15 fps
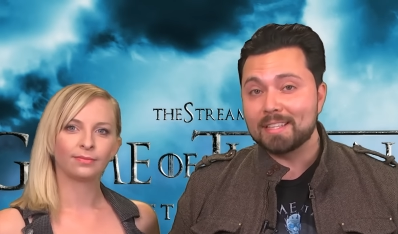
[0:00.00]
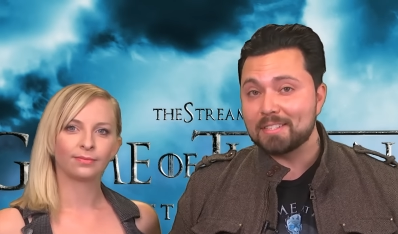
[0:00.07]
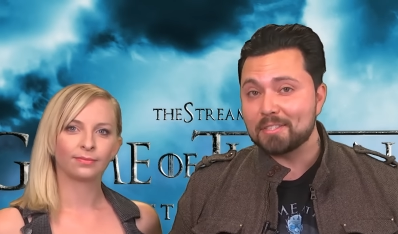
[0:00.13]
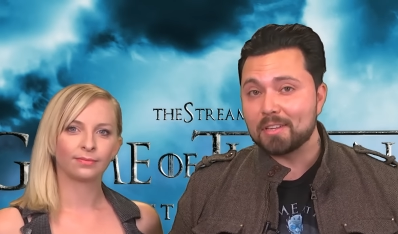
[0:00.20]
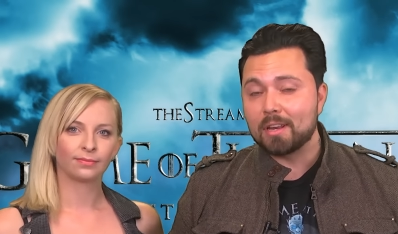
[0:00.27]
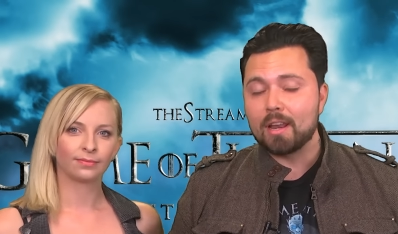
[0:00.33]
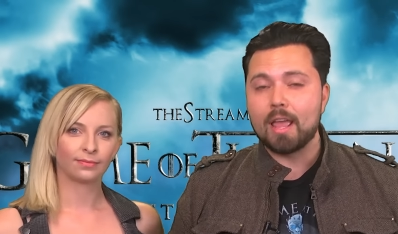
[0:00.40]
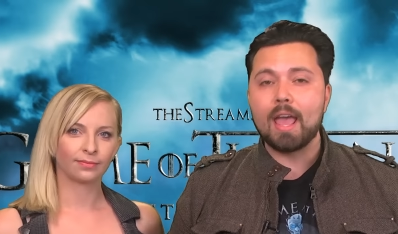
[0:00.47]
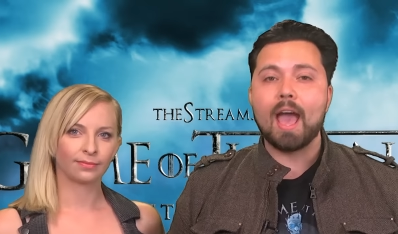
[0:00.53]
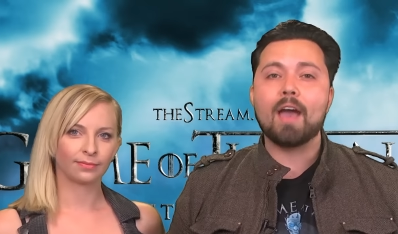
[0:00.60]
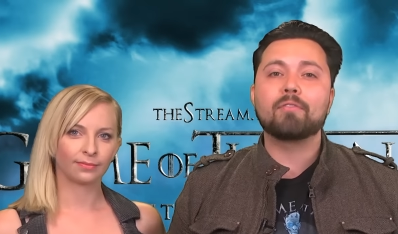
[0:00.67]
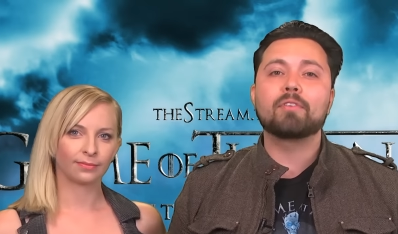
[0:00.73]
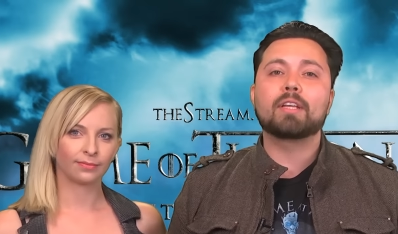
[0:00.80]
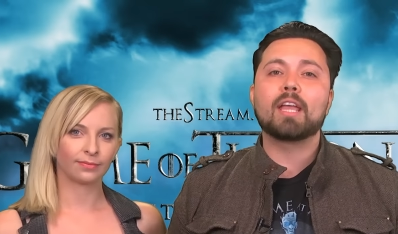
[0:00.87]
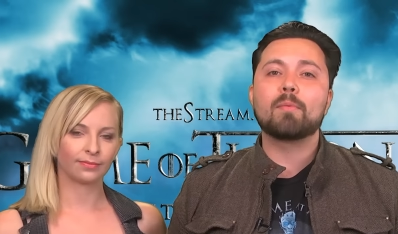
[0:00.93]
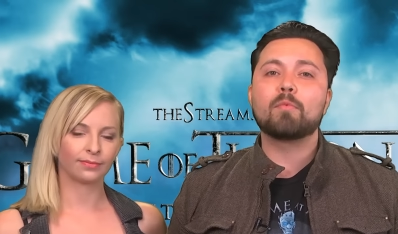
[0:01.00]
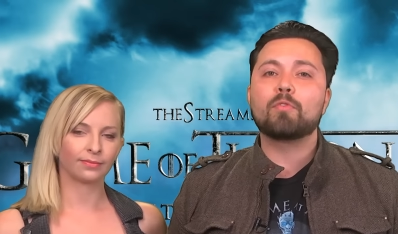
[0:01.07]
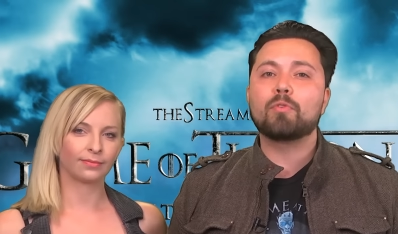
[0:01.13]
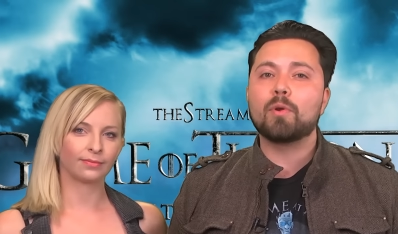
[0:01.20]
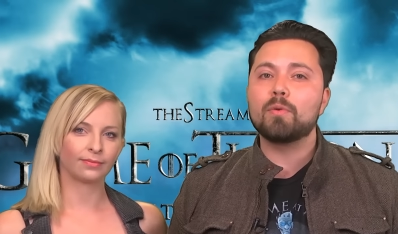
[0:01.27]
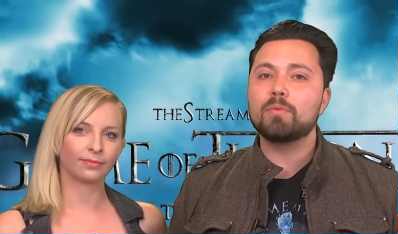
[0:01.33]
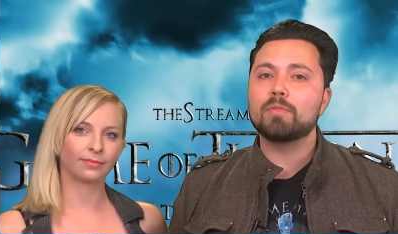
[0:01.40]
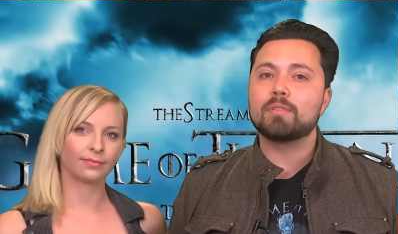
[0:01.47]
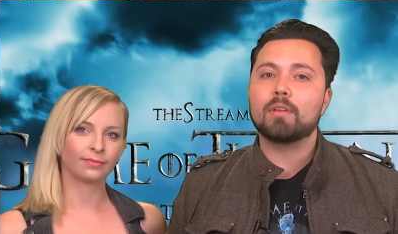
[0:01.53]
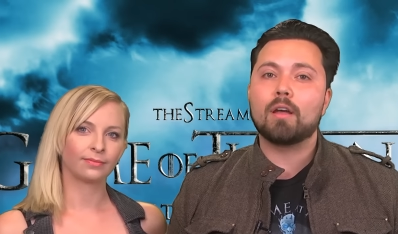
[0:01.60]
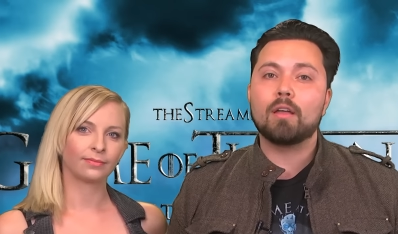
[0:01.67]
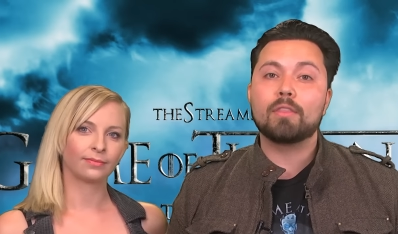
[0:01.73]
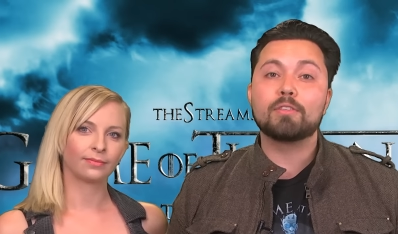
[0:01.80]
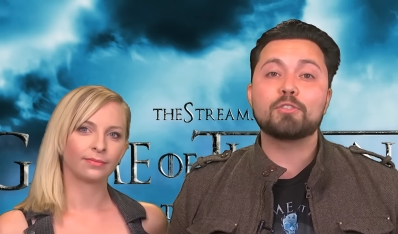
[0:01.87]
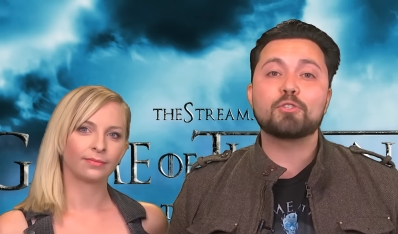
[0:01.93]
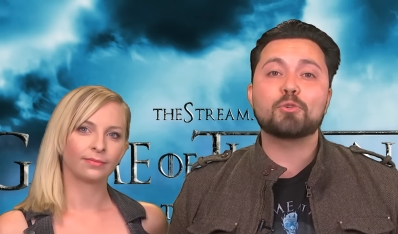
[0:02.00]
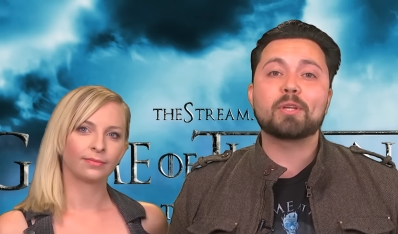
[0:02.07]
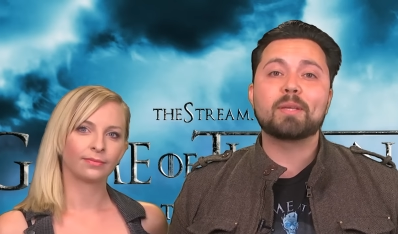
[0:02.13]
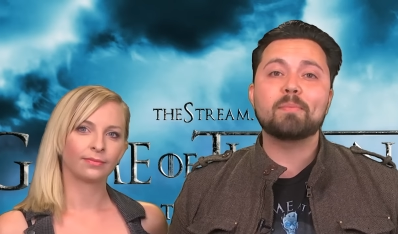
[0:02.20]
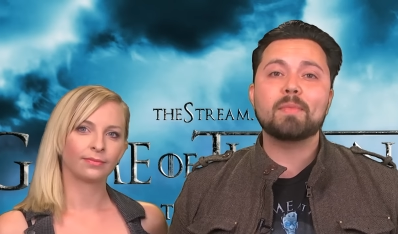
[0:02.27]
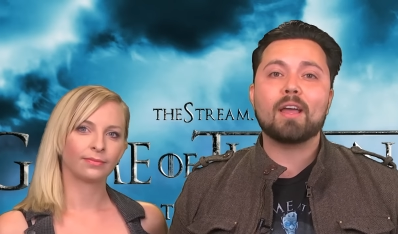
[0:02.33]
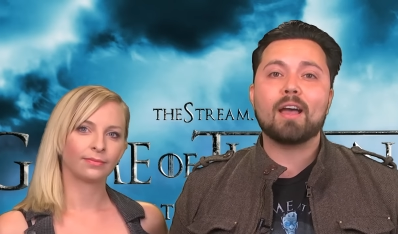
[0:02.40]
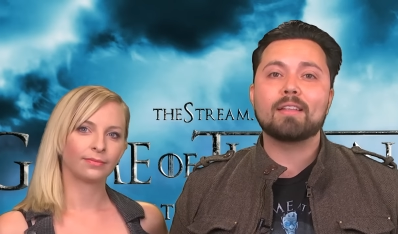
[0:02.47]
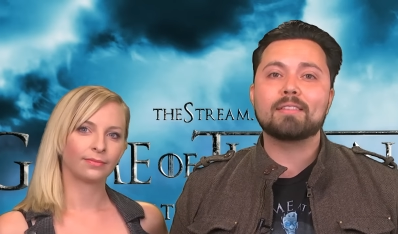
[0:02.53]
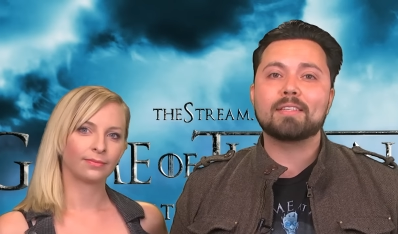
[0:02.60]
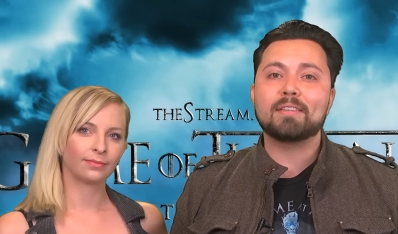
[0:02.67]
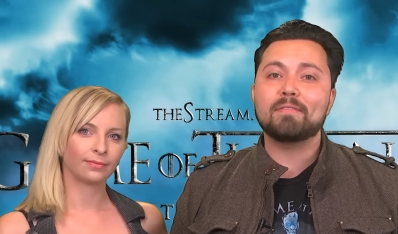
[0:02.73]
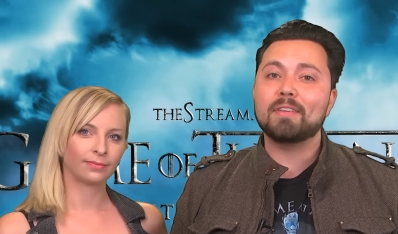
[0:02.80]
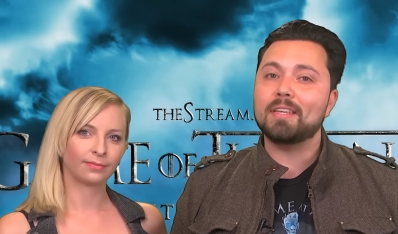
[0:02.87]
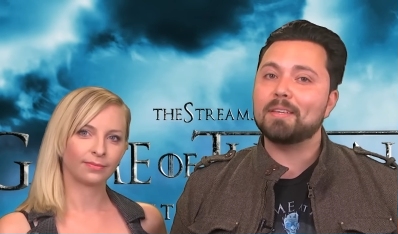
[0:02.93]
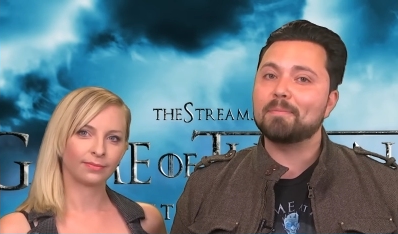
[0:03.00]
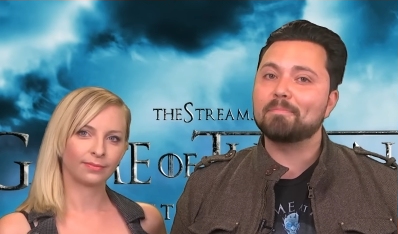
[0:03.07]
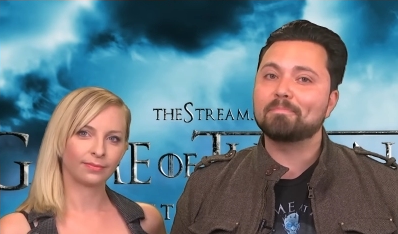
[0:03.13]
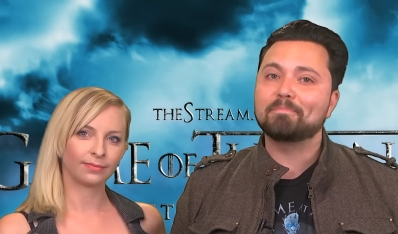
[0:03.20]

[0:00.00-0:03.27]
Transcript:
Speaker 1: this Sunday after Game of Thrones on the stream.tv.